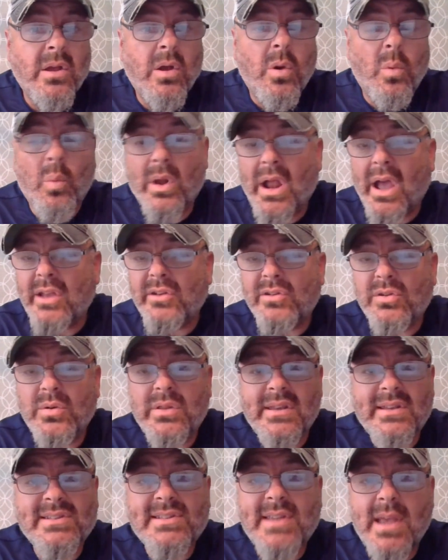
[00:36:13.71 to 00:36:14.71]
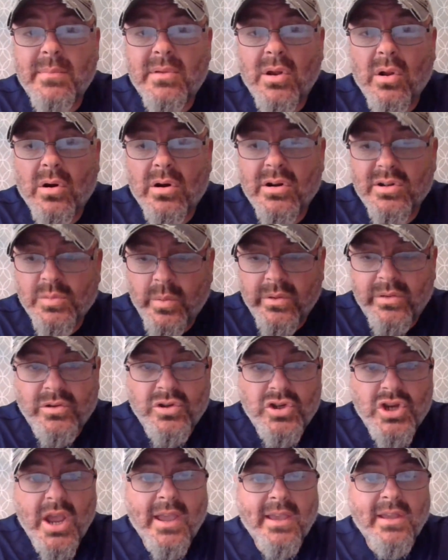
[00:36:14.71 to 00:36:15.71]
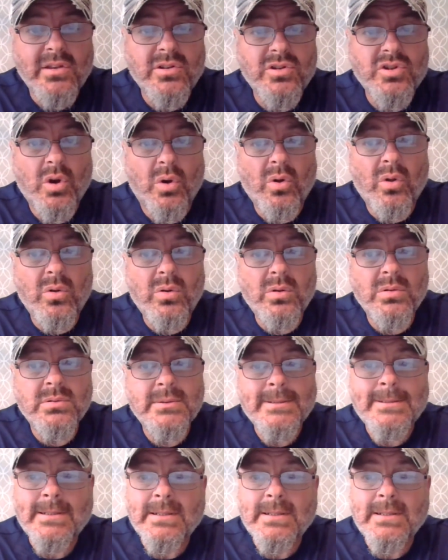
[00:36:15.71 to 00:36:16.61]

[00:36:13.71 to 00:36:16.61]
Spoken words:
When I do these seminars with Jay and Joel,